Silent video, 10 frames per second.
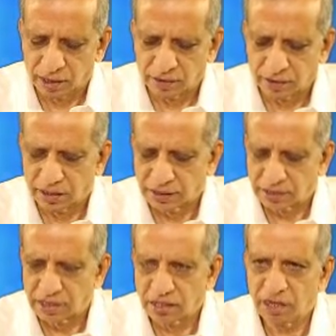The
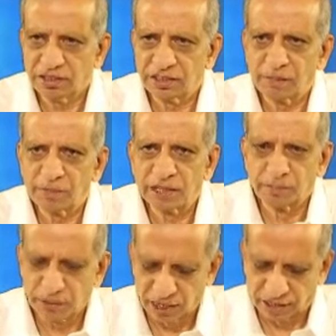syllogism
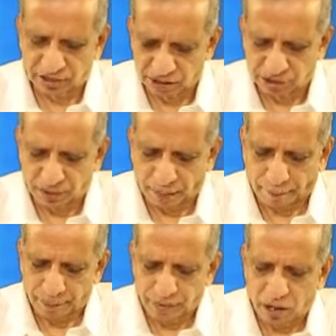can be like this:
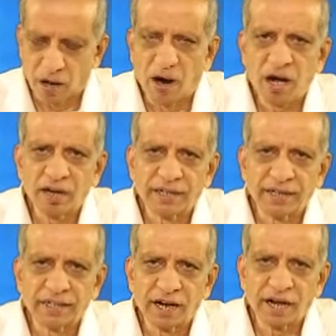all
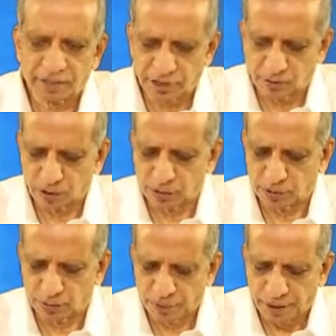A are equal
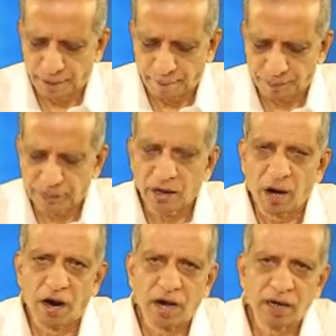to B,
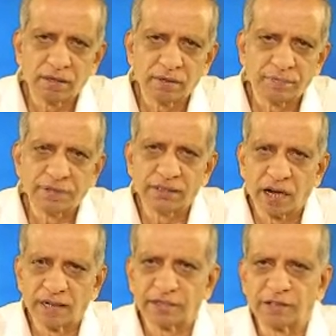all B
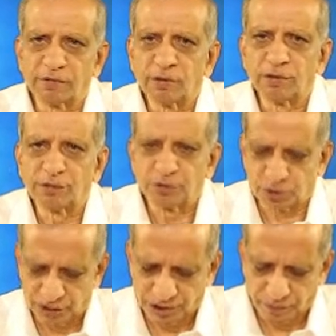are equal to
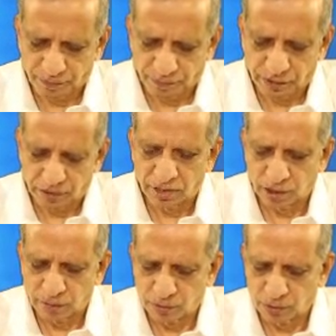C,
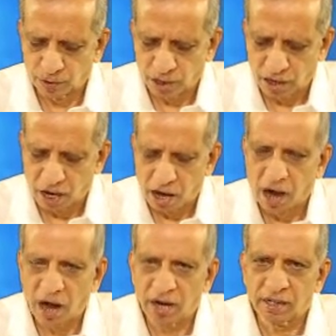therefore
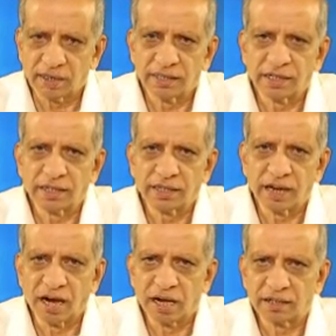all A
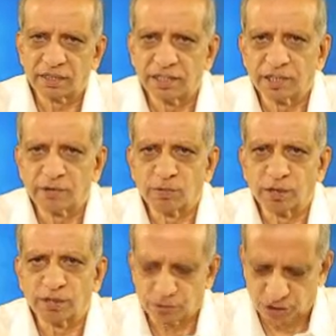are
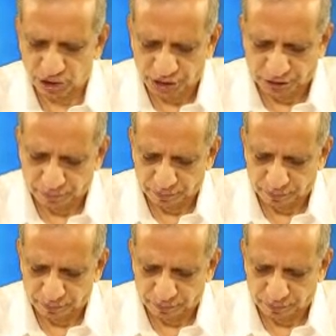equal to C.